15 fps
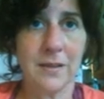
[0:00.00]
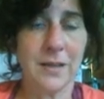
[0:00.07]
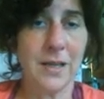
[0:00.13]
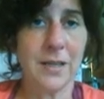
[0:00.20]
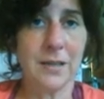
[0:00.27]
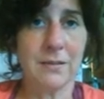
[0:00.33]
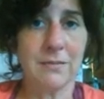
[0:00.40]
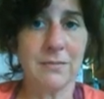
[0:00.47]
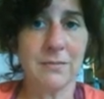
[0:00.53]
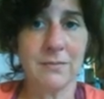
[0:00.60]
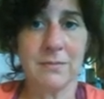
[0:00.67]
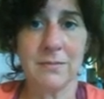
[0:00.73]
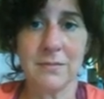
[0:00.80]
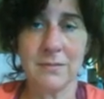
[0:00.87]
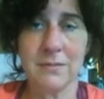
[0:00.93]
Like
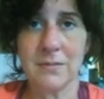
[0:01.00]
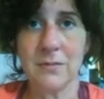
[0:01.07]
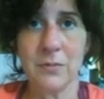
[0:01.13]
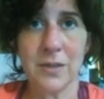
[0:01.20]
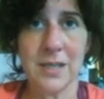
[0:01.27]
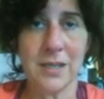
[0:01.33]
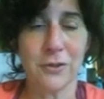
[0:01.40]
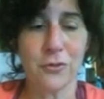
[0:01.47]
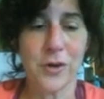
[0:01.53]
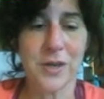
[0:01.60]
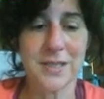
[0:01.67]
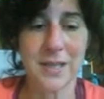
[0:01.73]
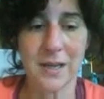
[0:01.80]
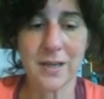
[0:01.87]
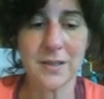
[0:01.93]
within 3
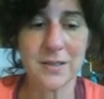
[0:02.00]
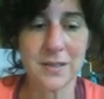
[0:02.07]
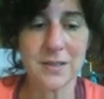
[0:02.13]
seconds,